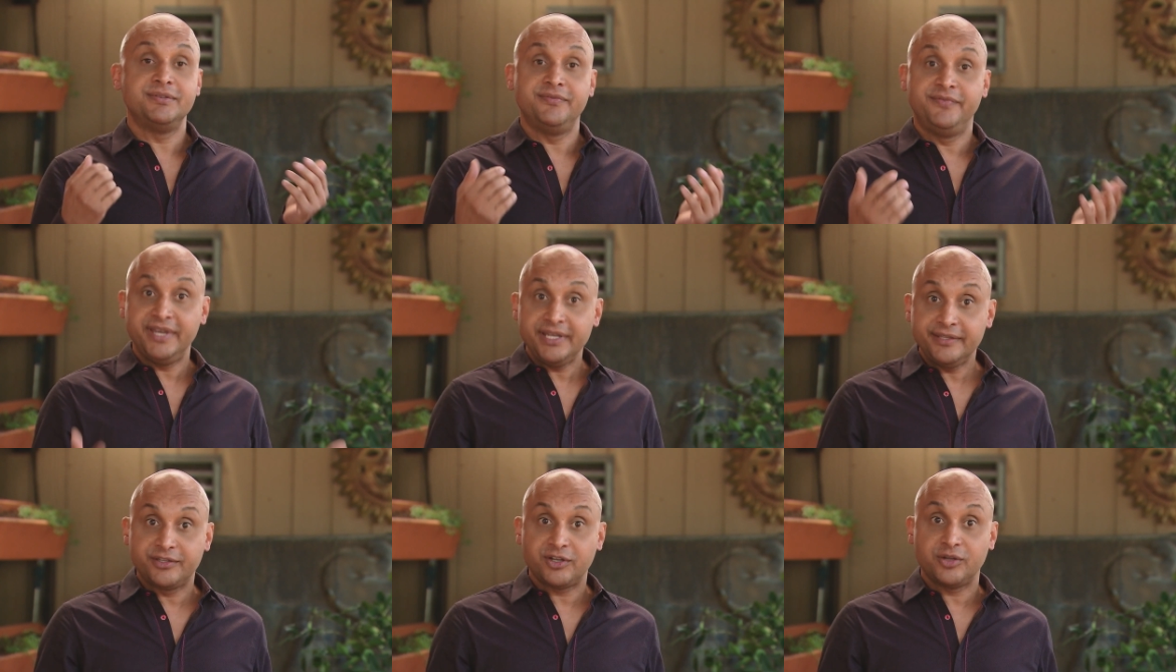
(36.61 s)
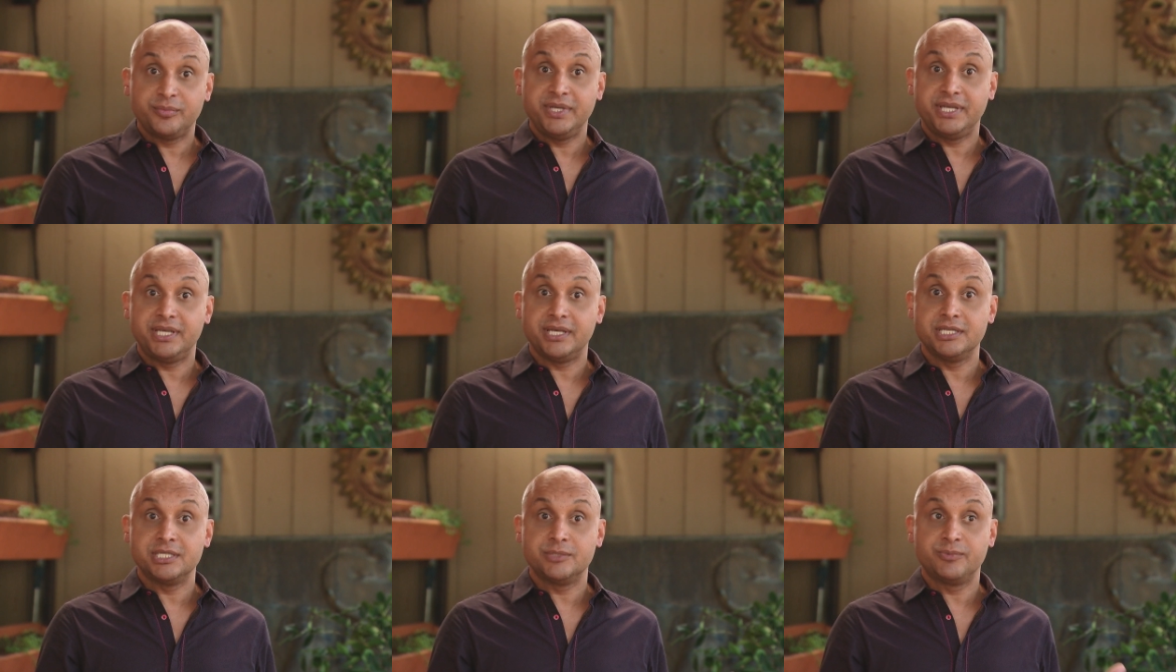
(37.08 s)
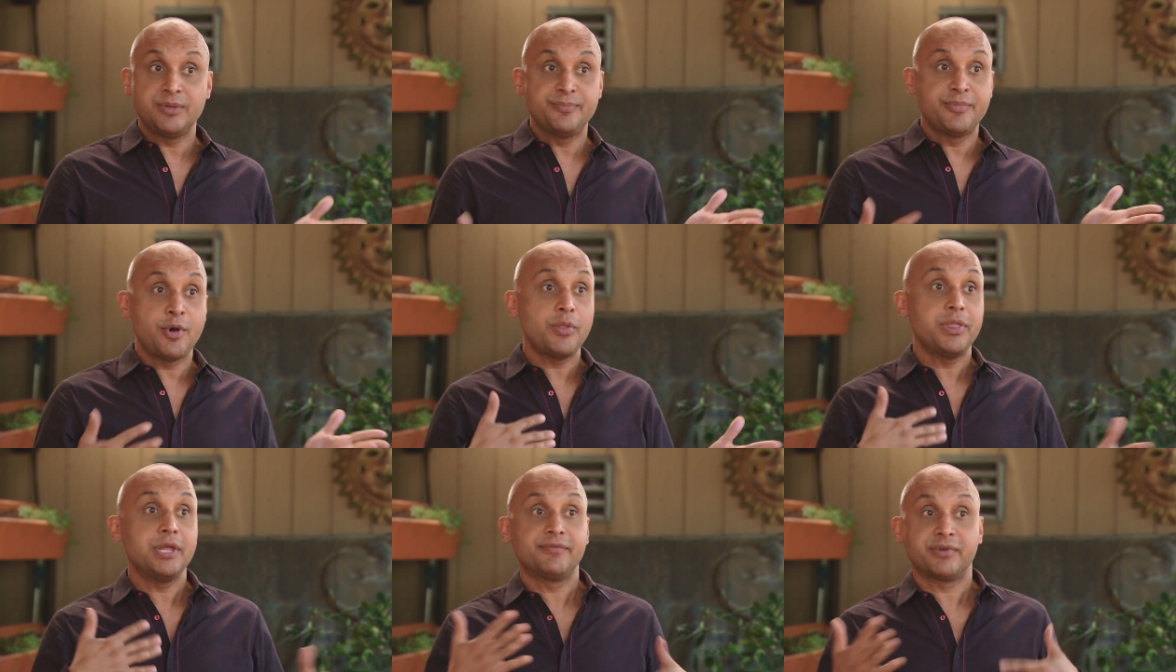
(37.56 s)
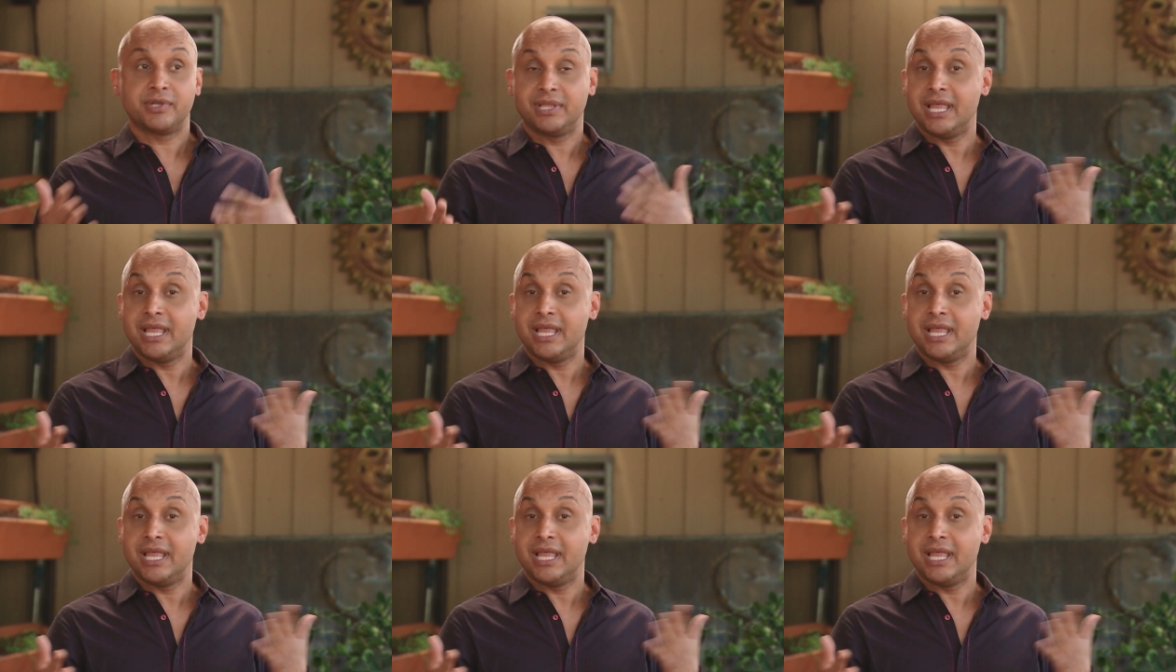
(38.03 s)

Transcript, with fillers: Victor because we both lived our